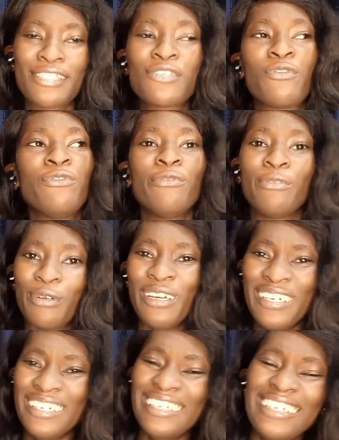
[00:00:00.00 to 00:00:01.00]
It's full.
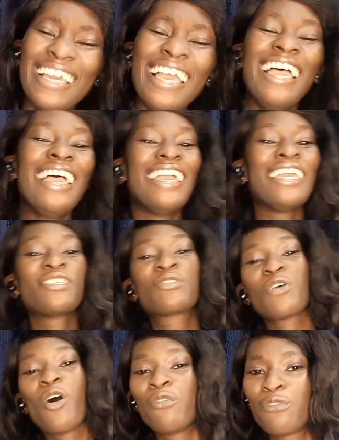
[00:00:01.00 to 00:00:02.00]

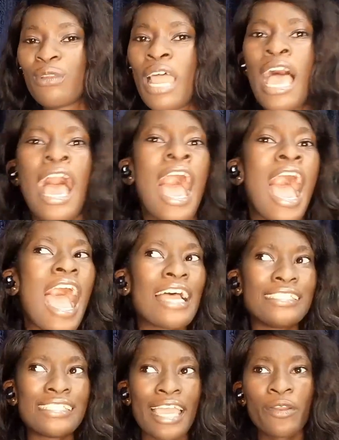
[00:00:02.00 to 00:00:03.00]
It's so full.
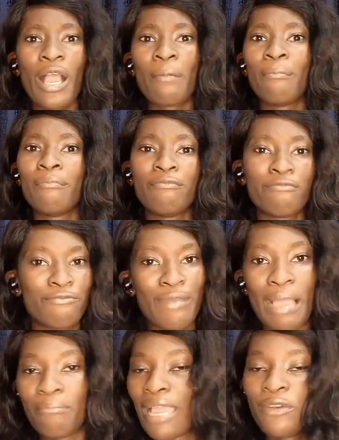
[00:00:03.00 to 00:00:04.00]
And I
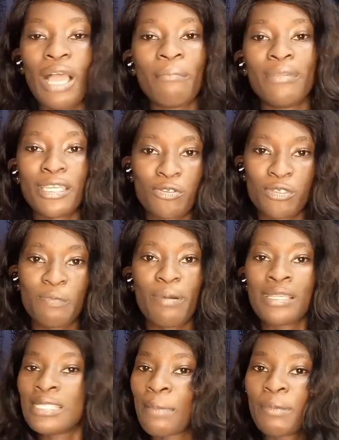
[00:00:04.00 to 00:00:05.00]
know I'm late to the
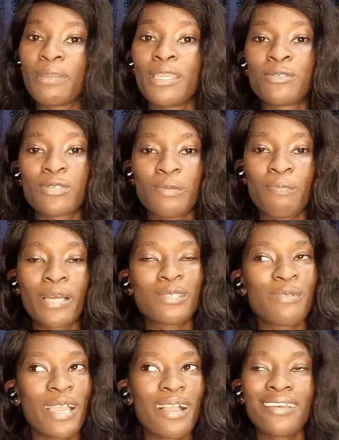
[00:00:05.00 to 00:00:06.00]
party. I'm late to the party,
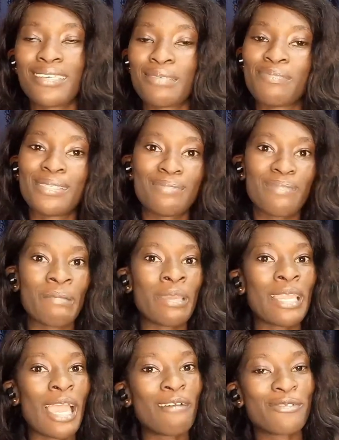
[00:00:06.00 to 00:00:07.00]
but I can't keep this in my
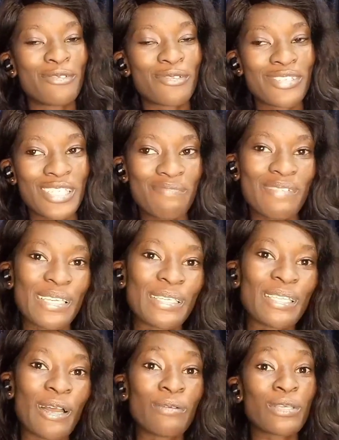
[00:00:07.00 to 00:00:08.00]
mind. I have to just spill
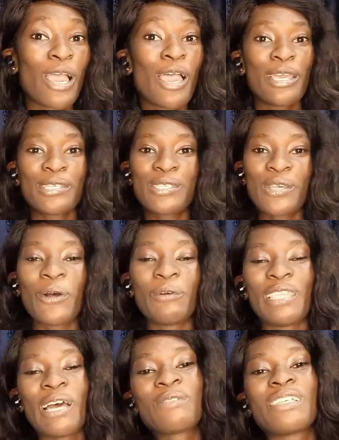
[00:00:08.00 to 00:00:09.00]
it out. So
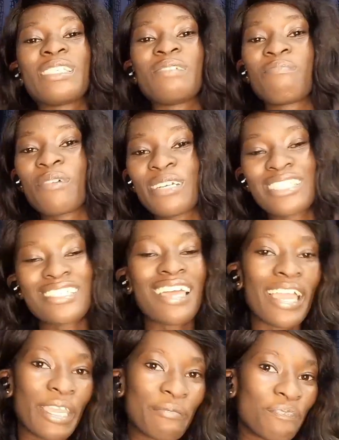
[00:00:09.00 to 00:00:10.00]
without wasting much
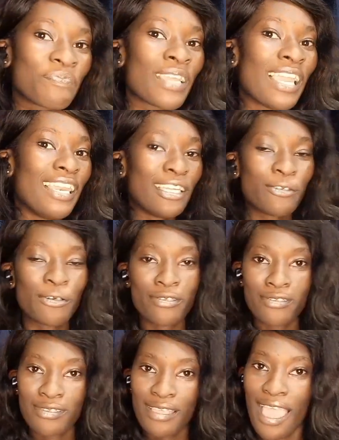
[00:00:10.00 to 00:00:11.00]
time, let
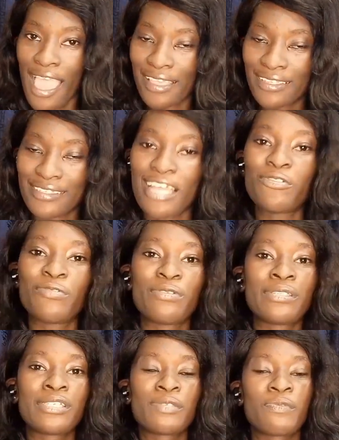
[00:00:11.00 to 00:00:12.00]
us start
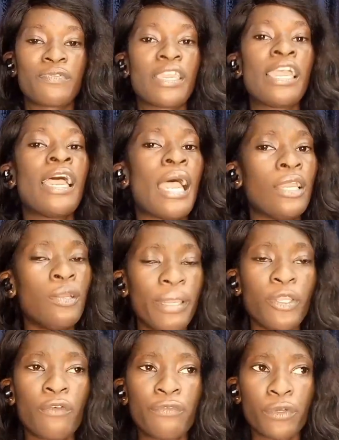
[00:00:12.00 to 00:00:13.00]
reviewing this movie. I know
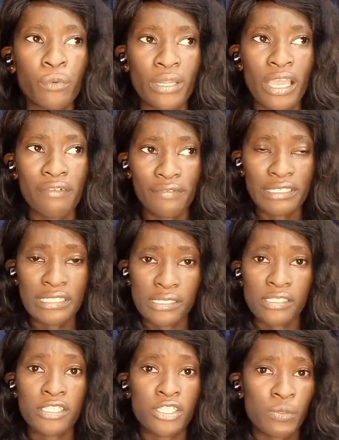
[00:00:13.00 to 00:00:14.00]
many of you would have
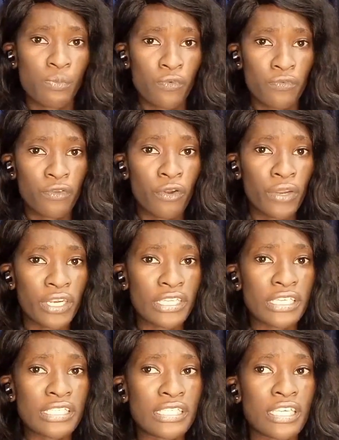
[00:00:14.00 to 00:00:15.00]
seen this movie
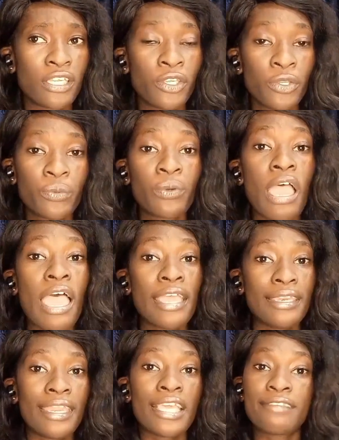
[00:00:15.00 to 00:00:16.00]
already. It's a new
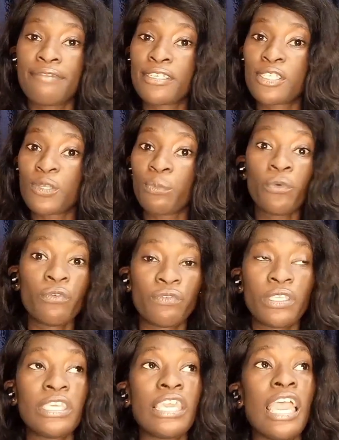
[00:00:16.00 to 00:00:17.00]
Netflix
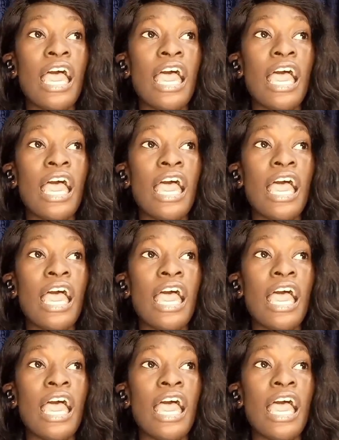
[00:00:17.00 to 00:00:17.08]
movie,